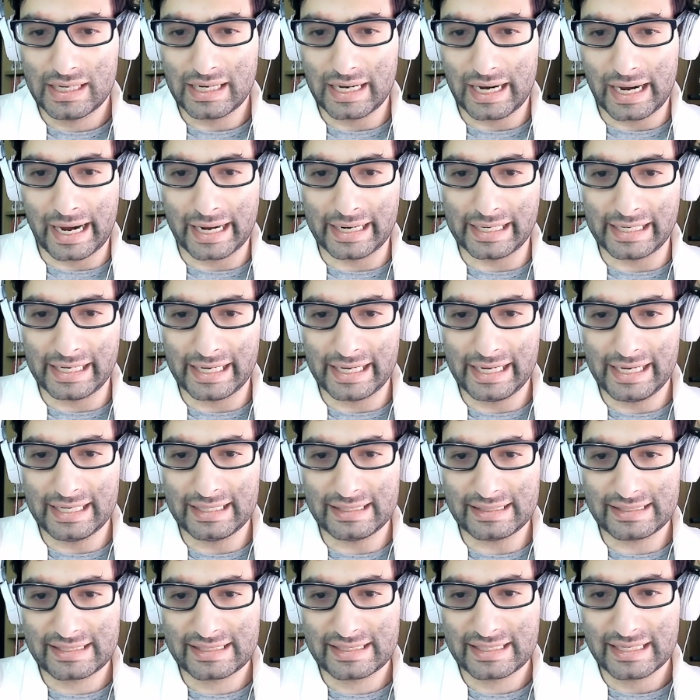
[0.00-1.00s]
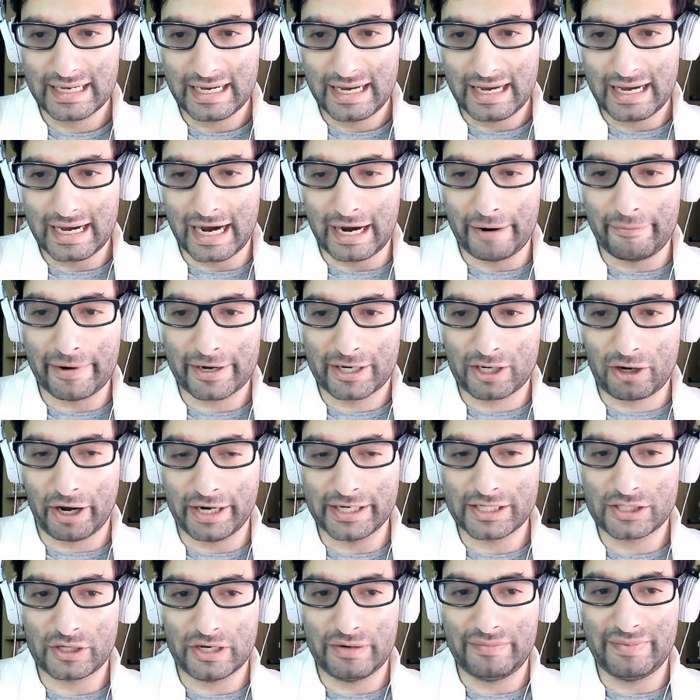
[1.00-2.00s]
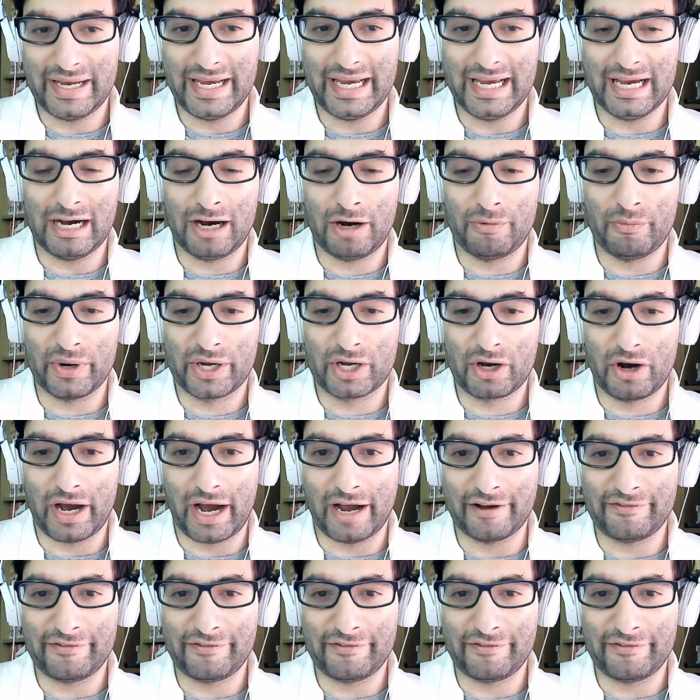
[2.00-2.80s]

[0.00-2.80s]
And he hits. And we're cutting to him. Hit, uh, we cut, I